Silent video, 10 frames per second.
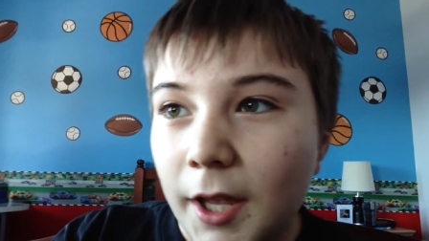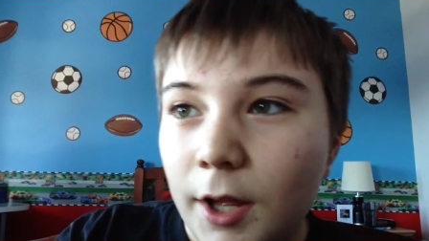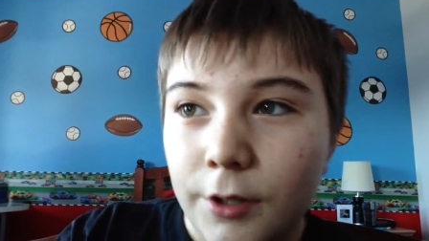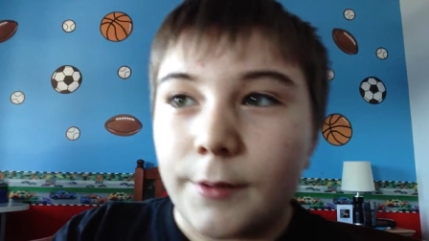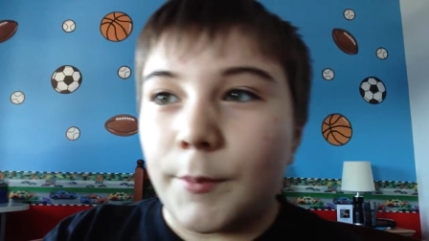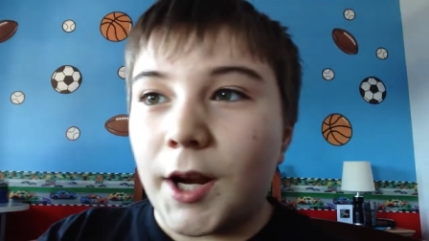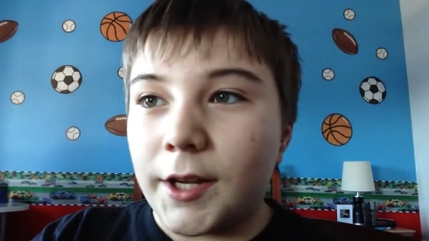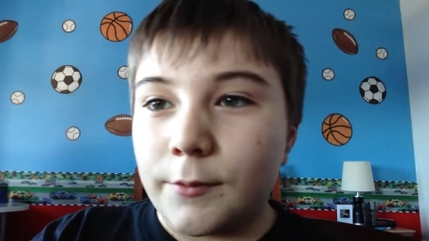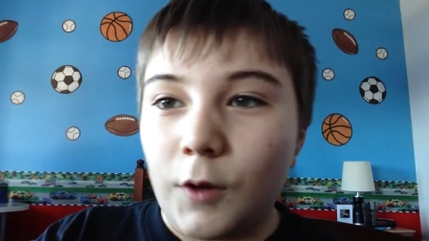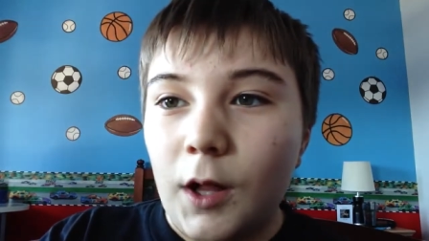out in
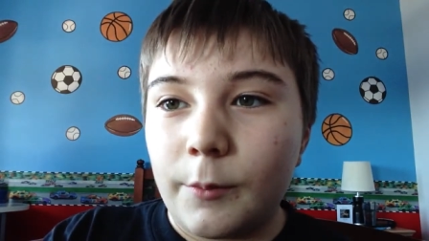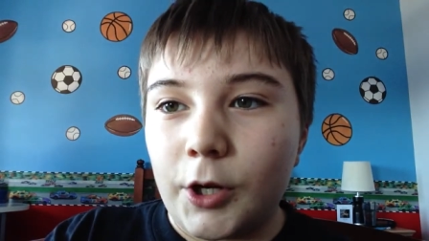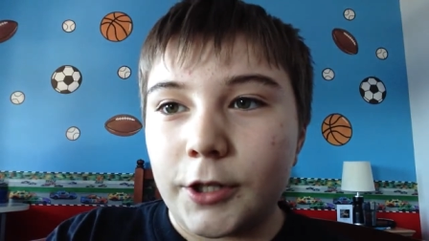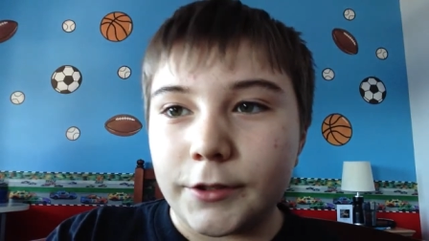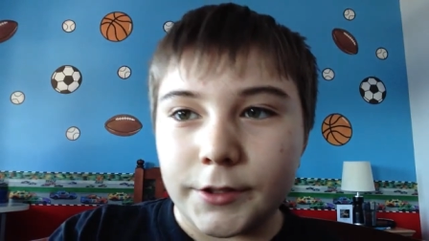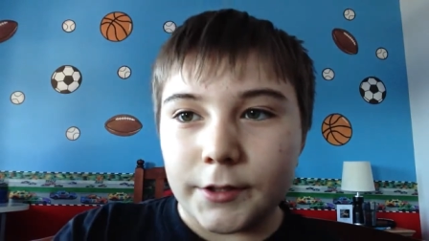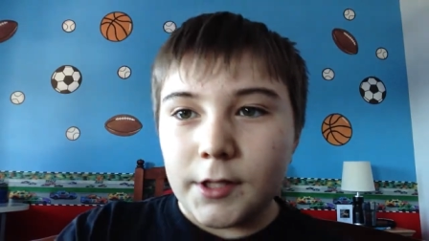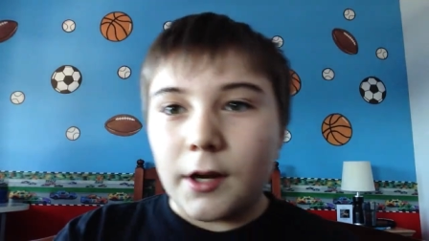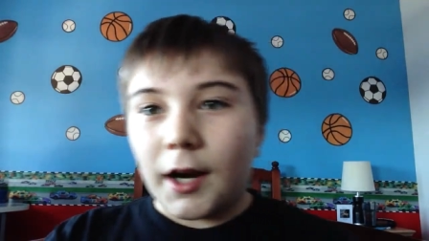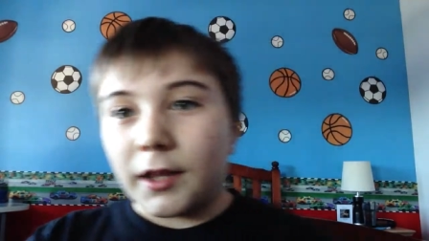my Walmart.
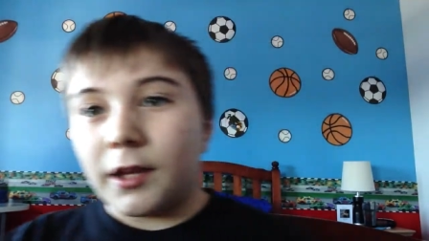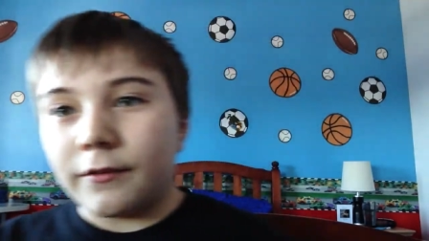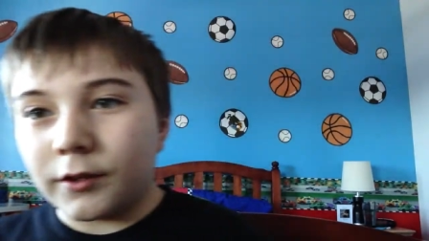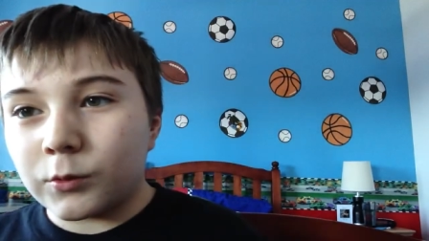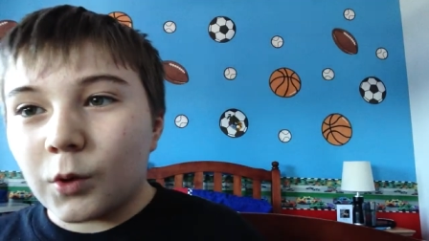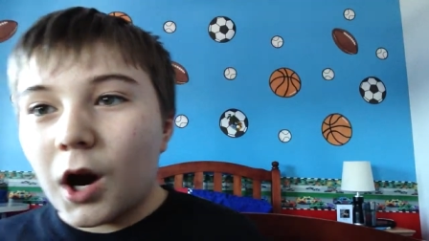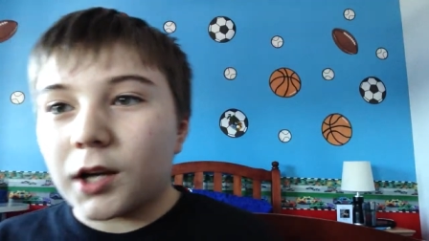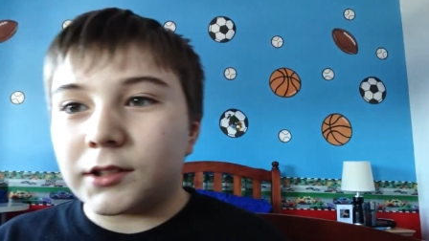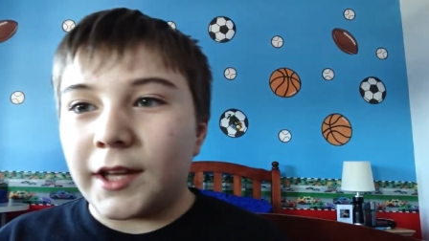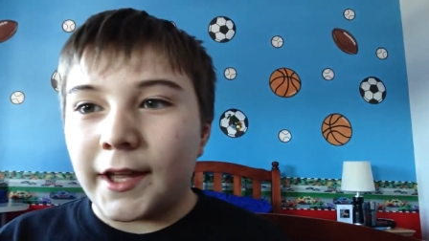I live in
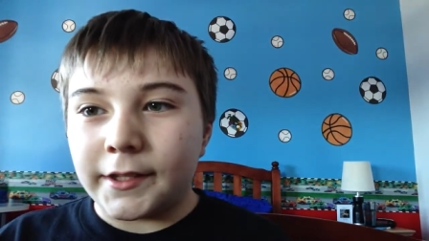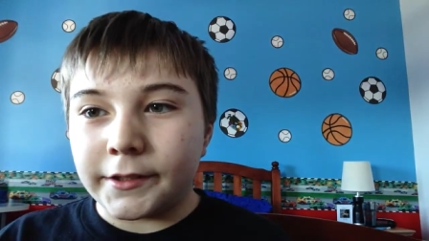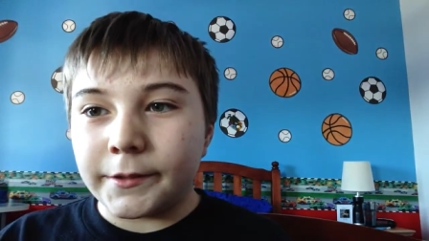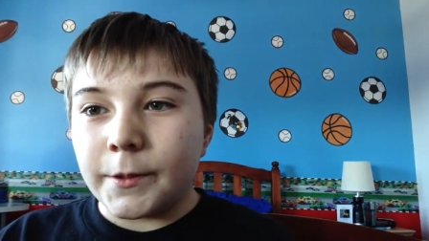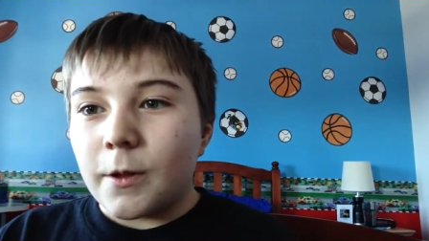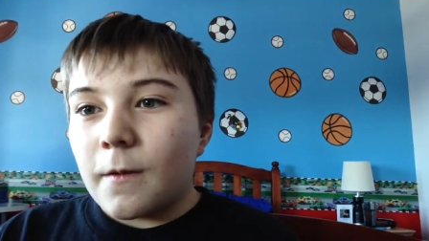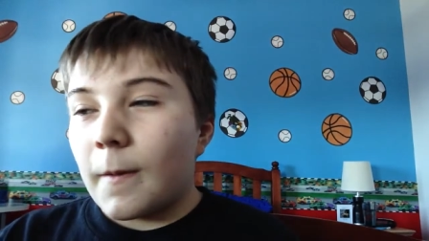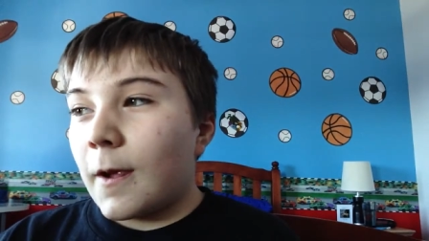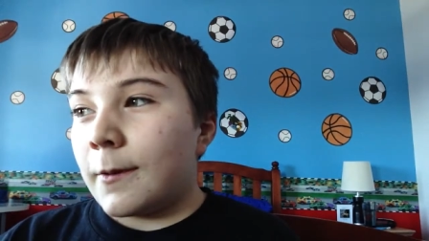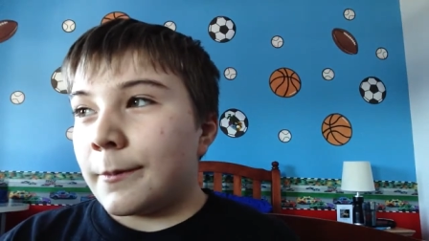Rockland.
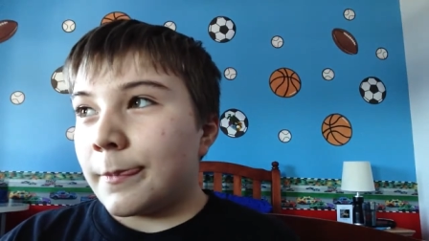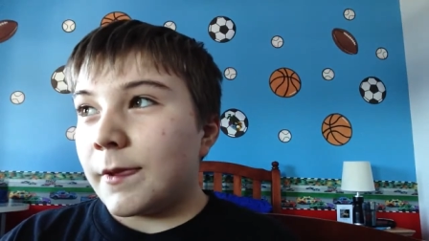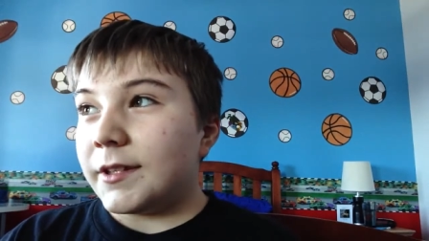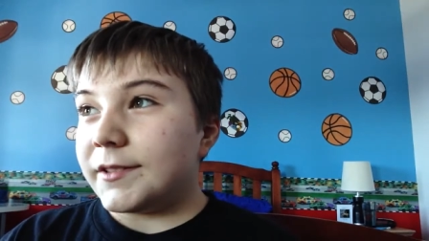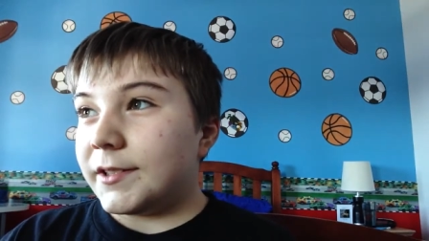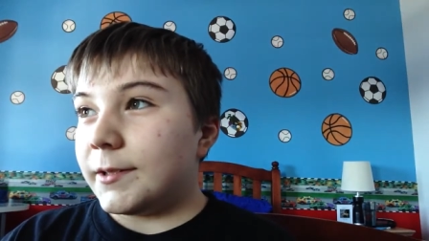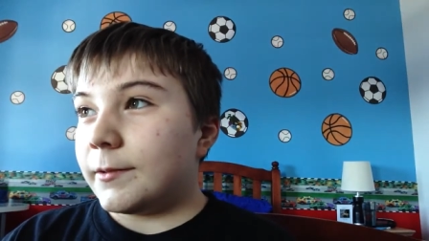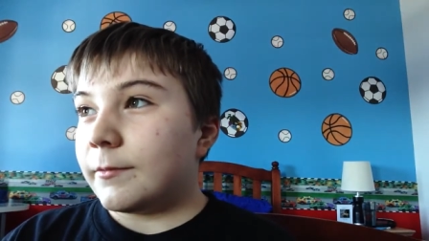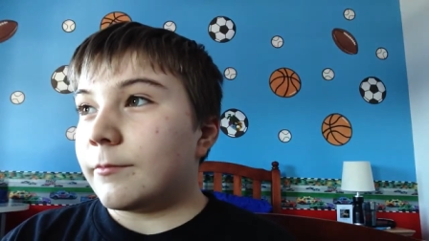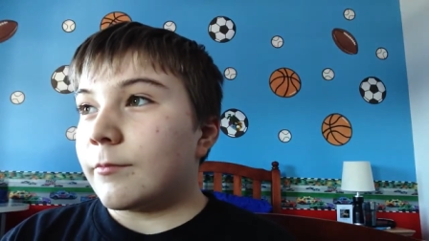Um, it's
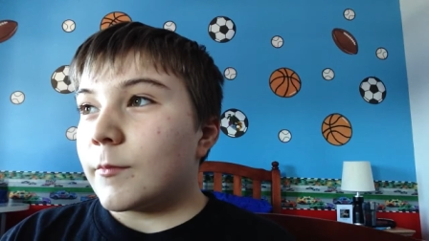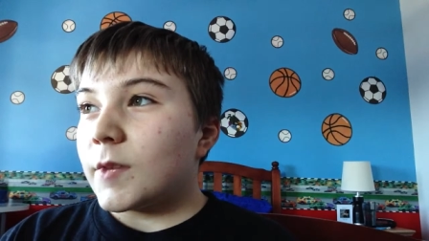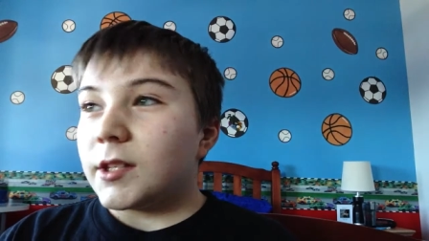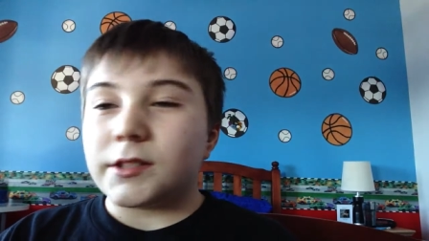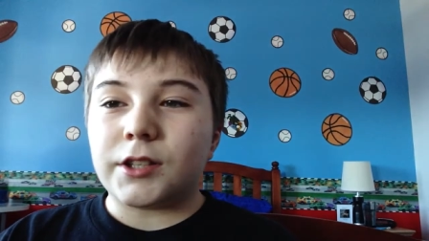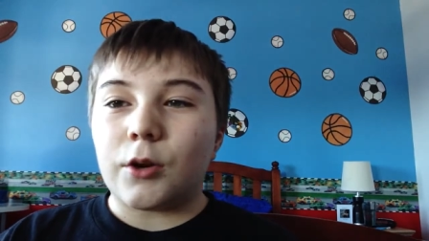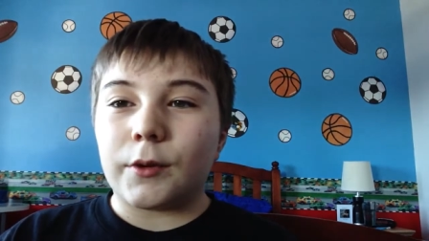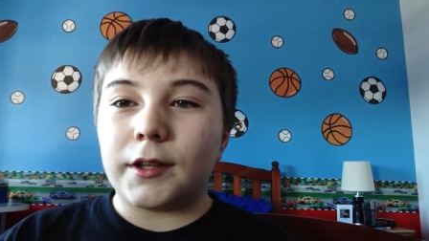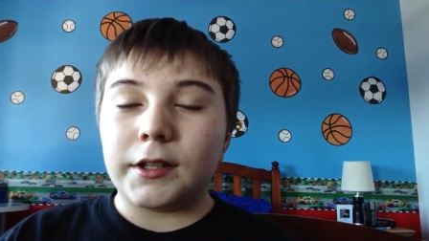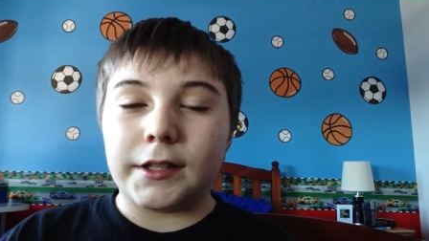in, it's not
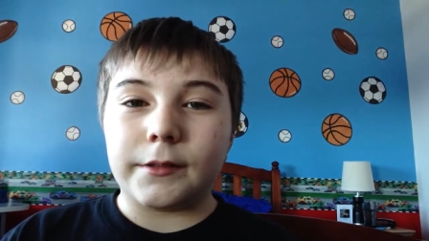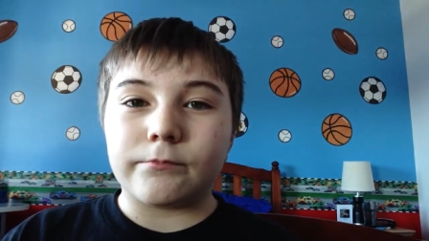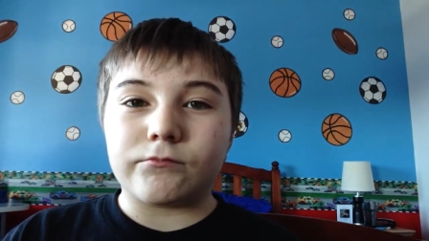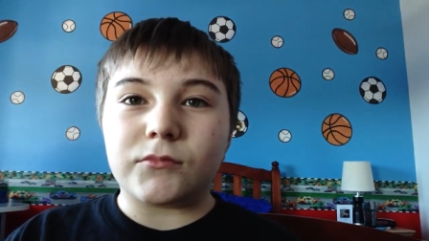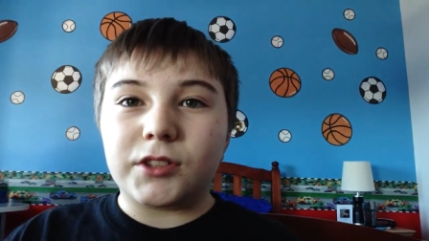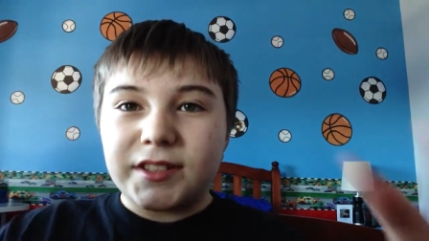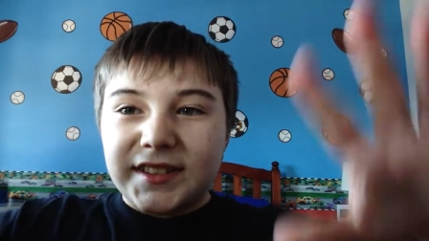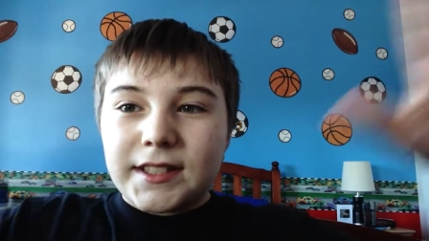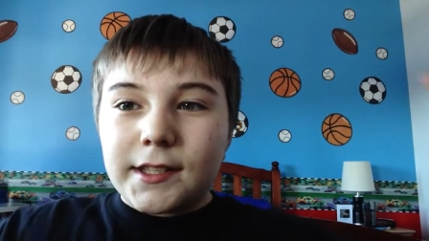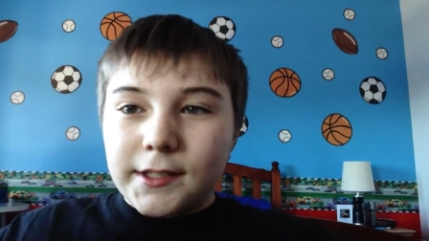really a
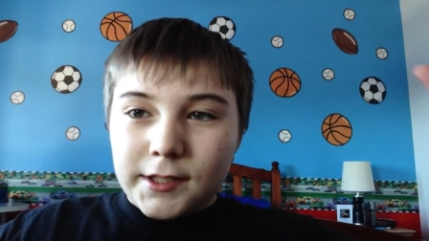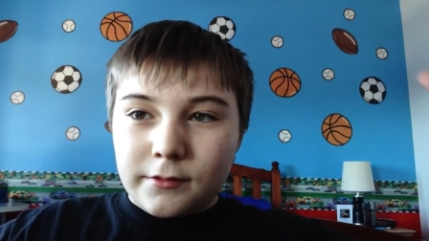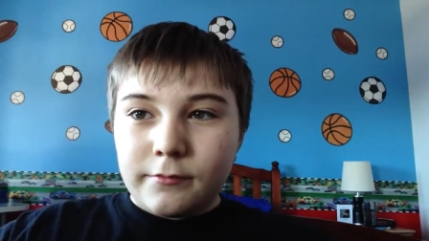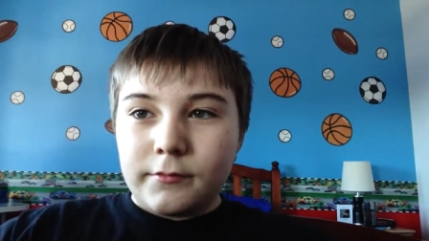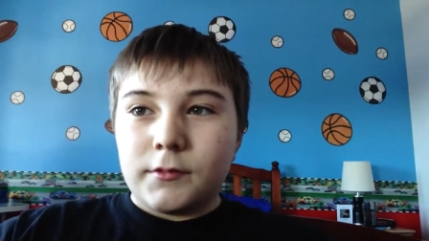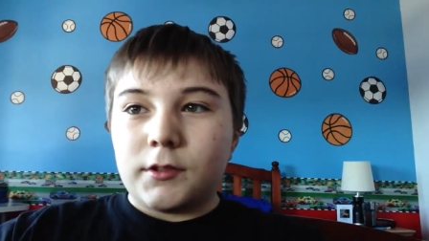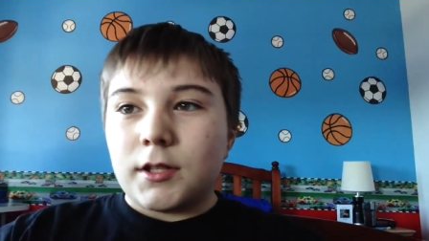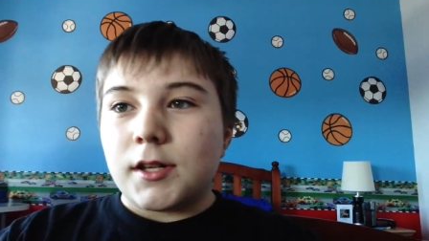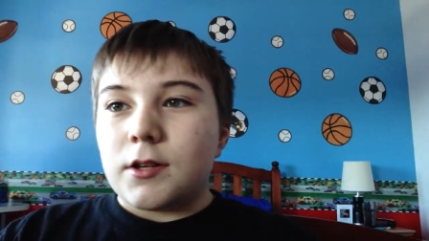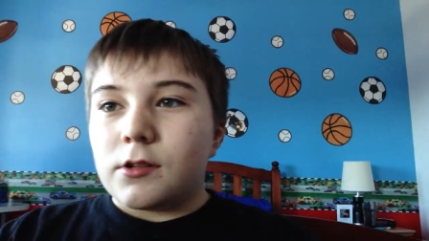city.
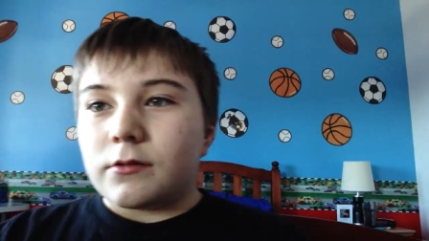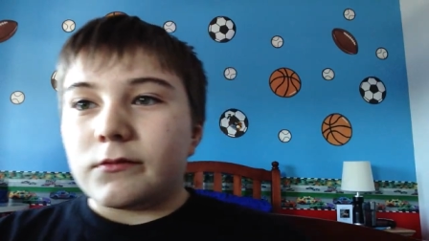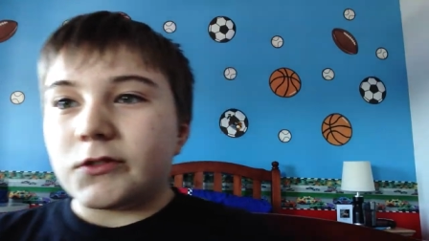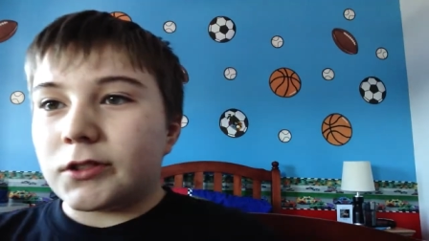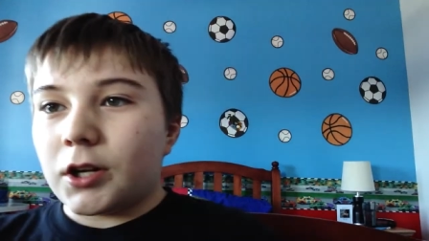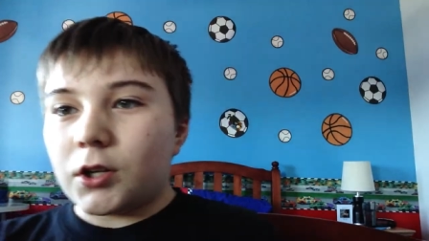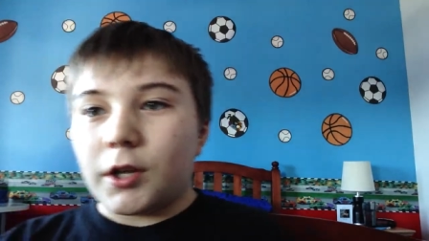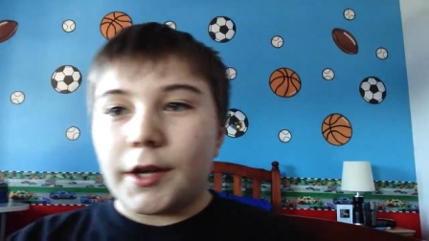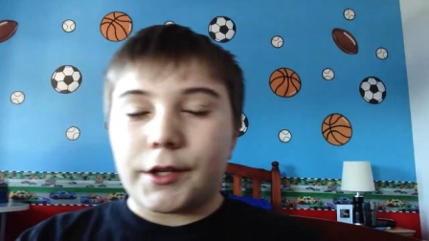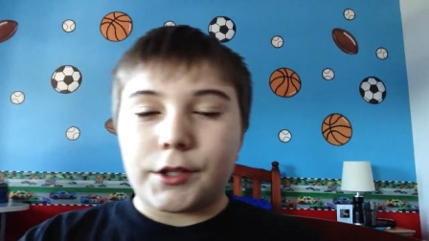It's not
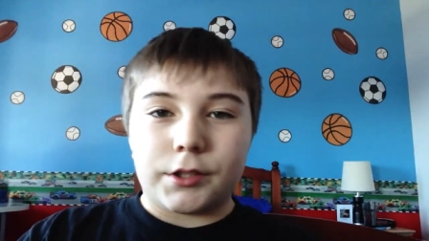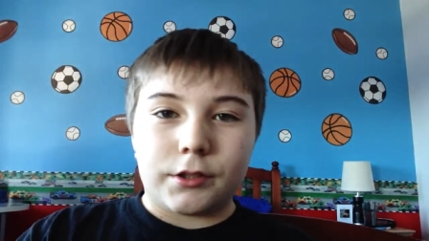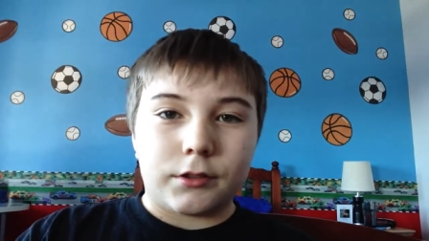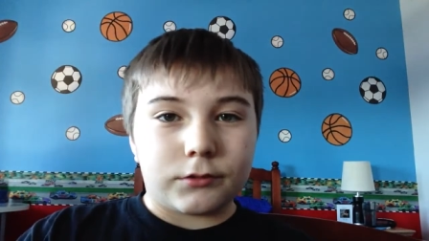like